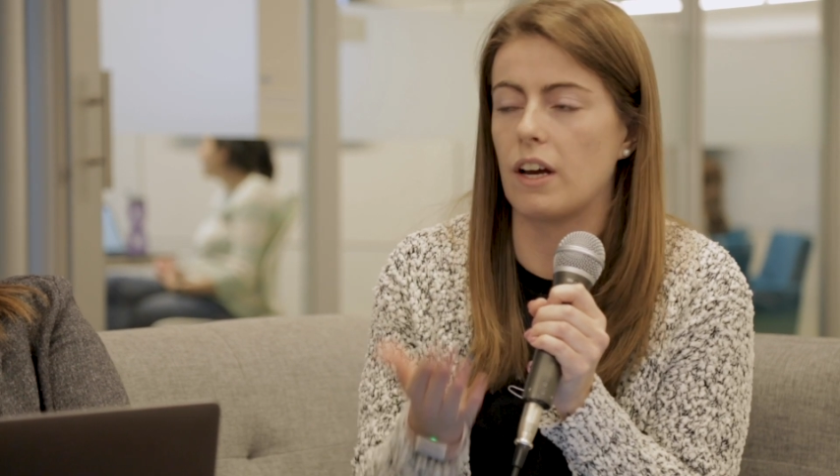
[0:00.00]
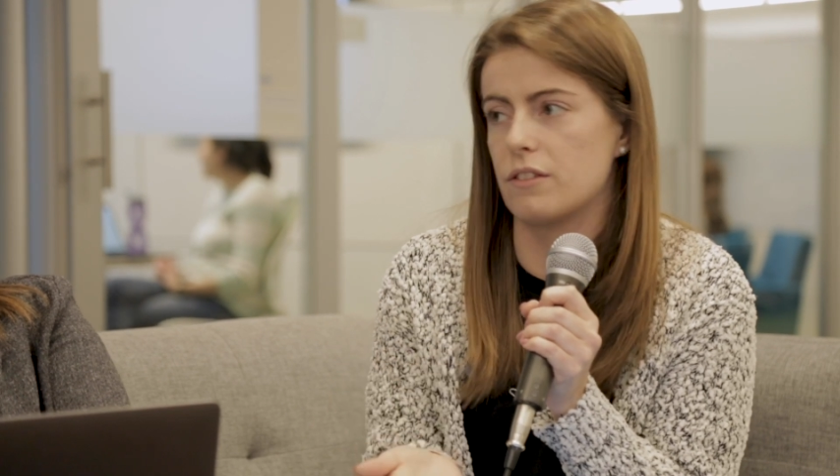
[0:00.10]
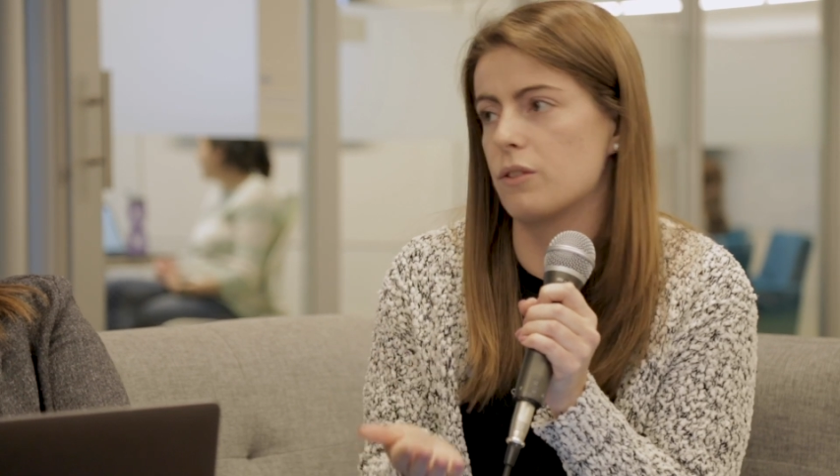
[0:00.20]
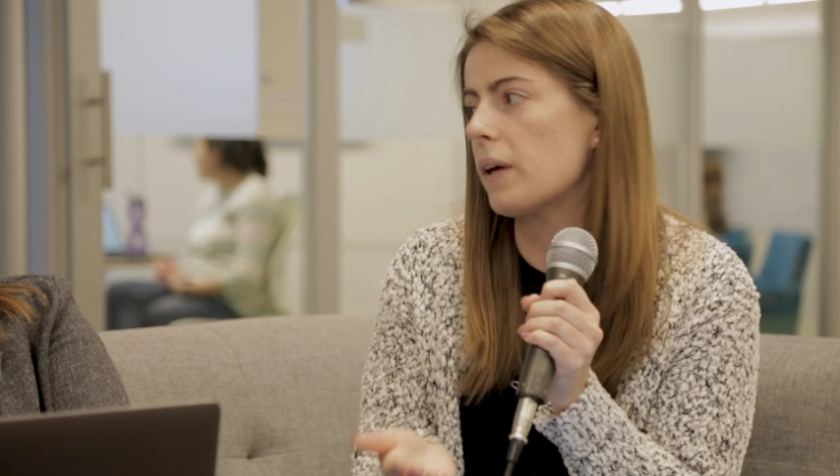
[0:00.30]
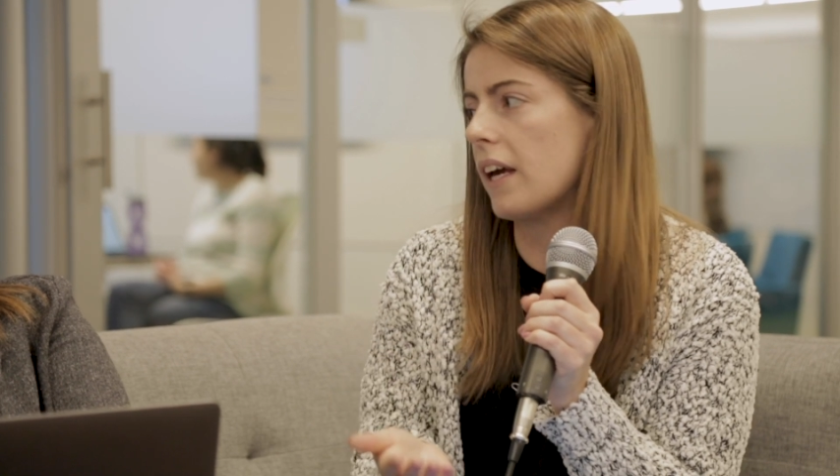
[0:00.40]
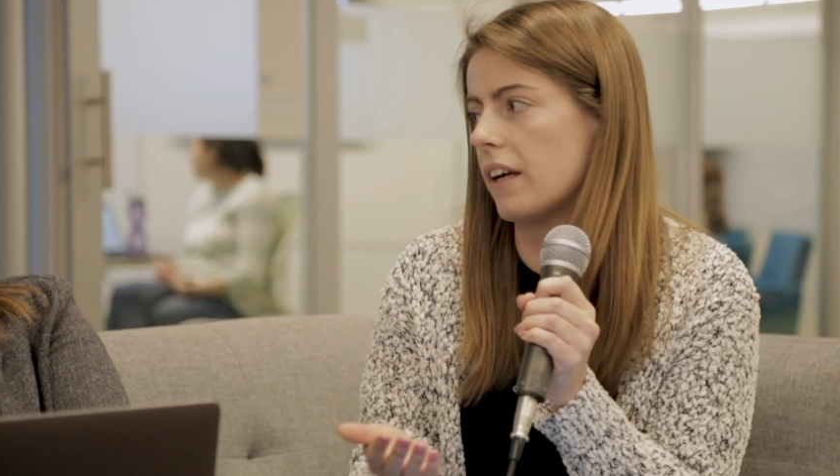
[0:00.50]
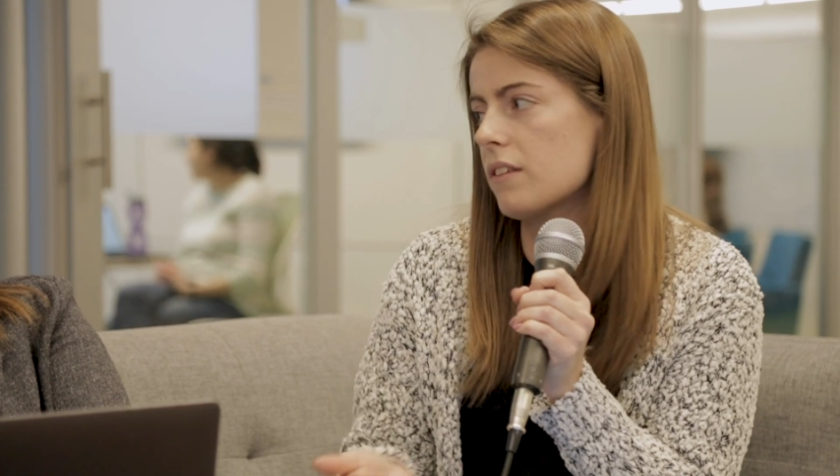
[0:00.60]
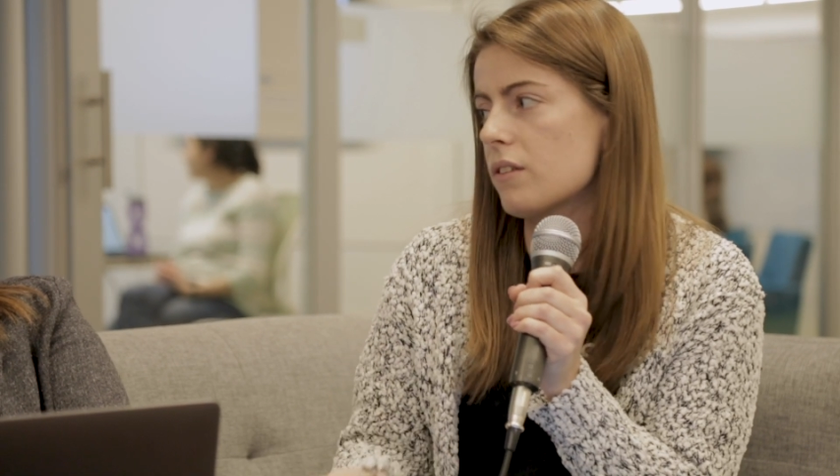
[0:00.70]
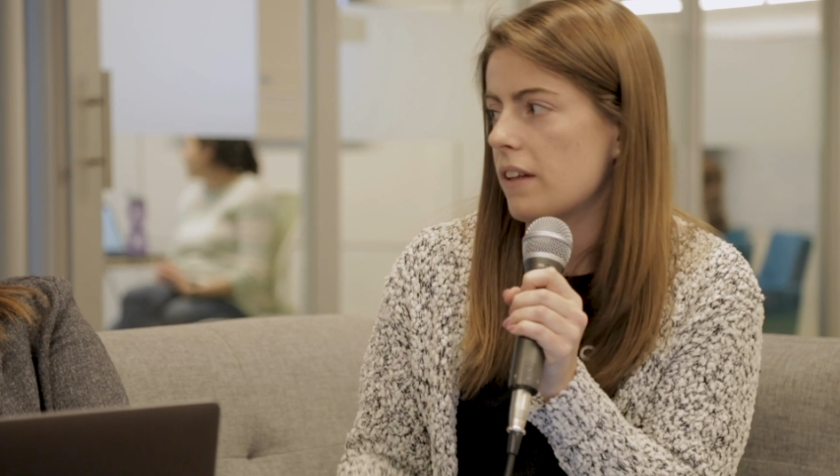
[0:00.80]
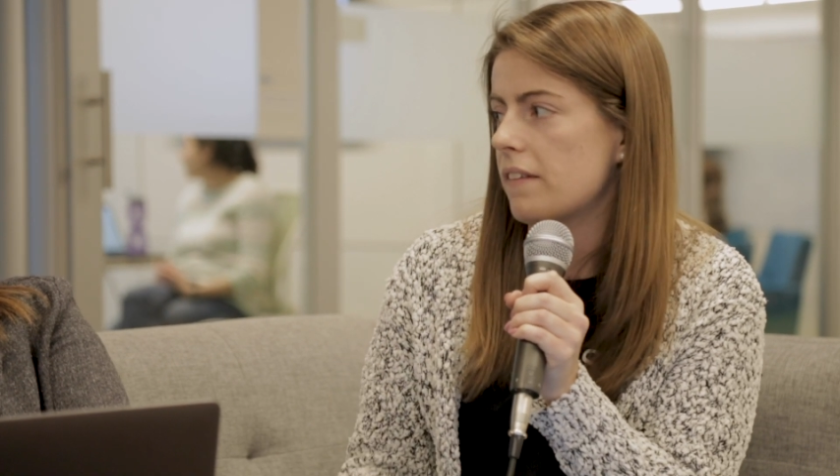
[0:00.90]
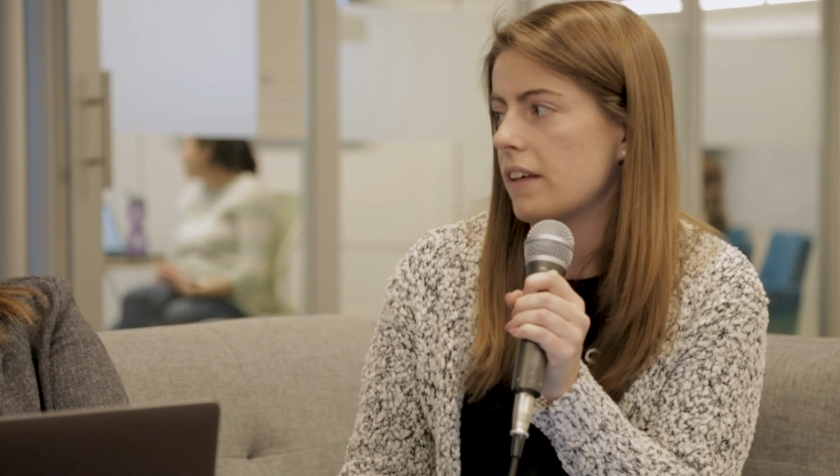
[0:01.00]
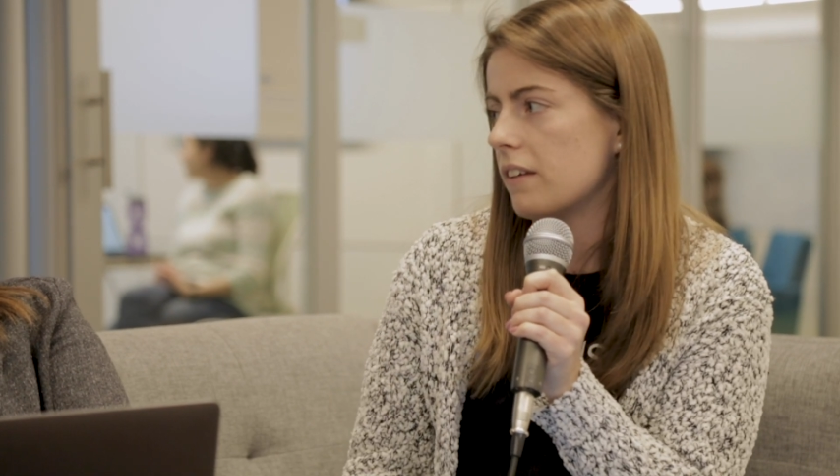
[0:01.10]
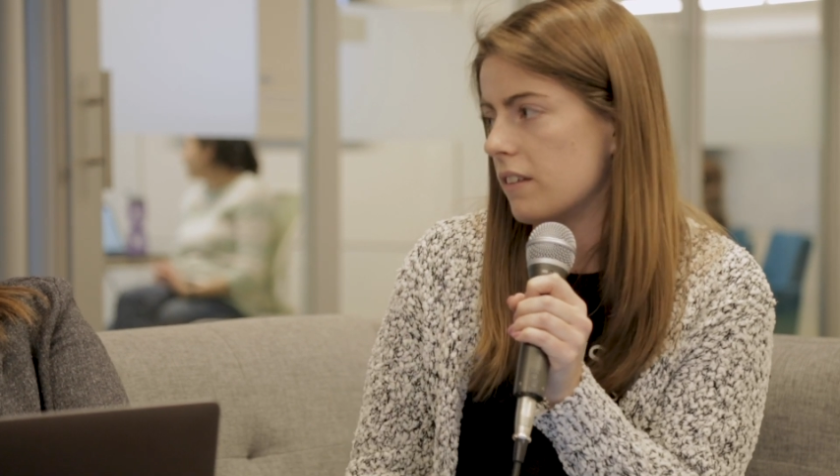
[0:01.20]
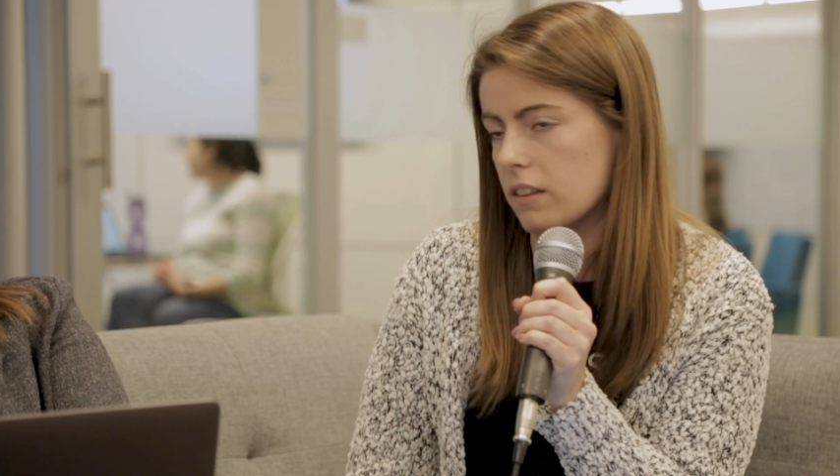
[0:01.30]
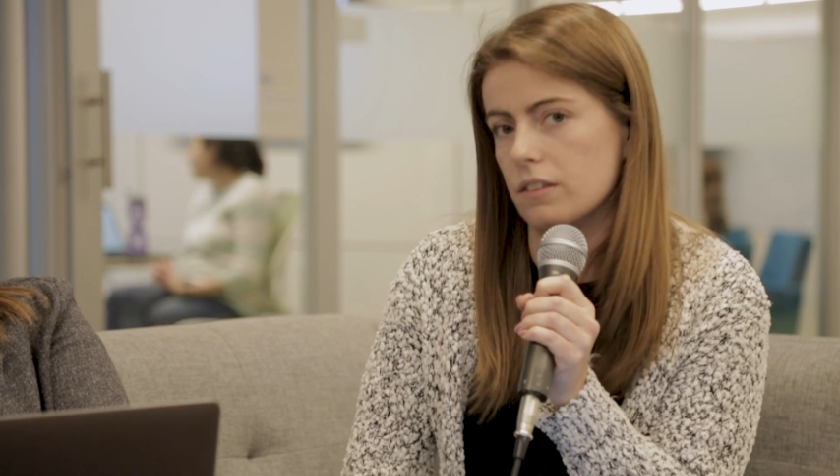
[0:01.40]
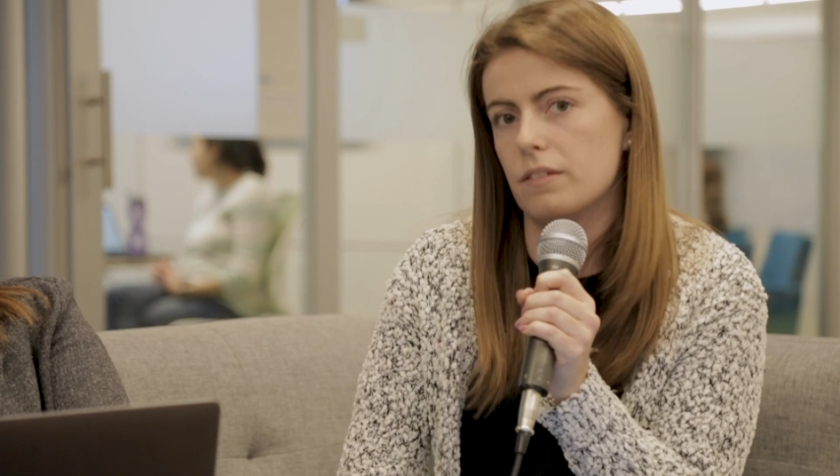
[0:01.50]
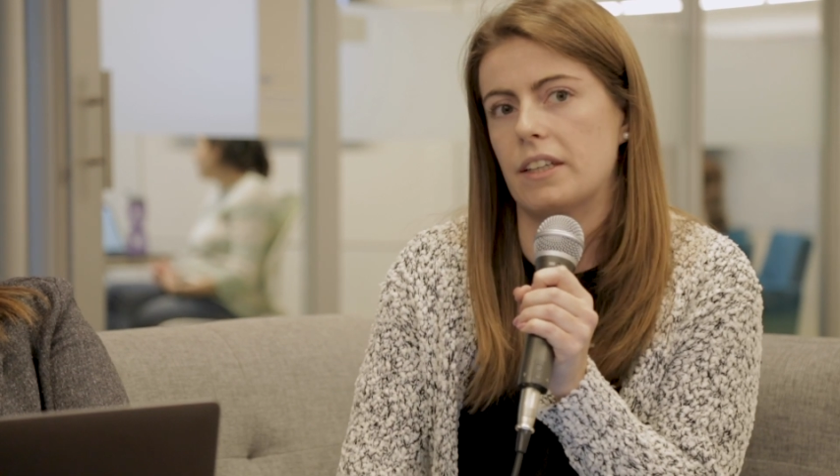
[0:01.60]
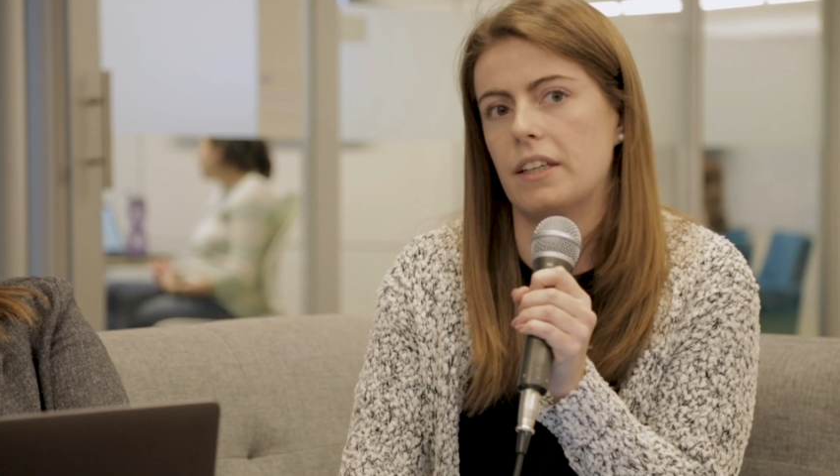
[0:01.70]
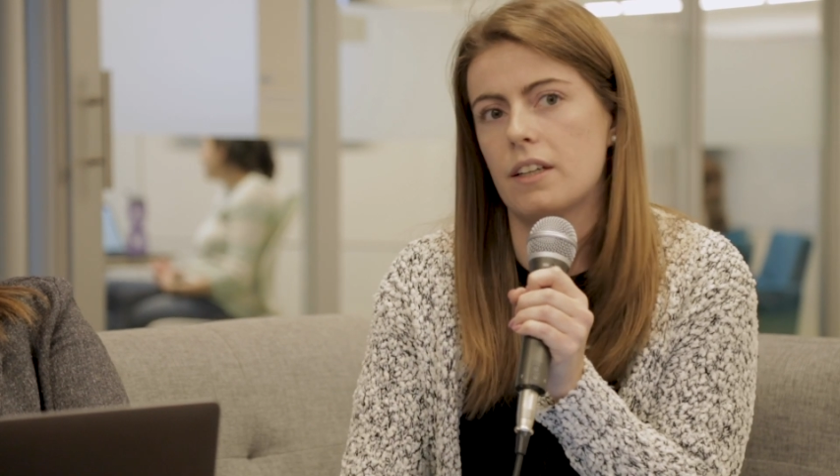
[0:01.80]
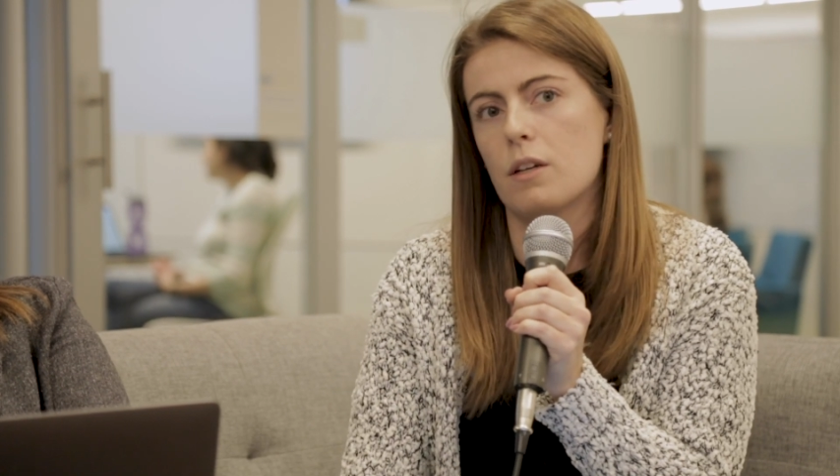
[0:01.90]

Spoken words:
as you can so that they can deliver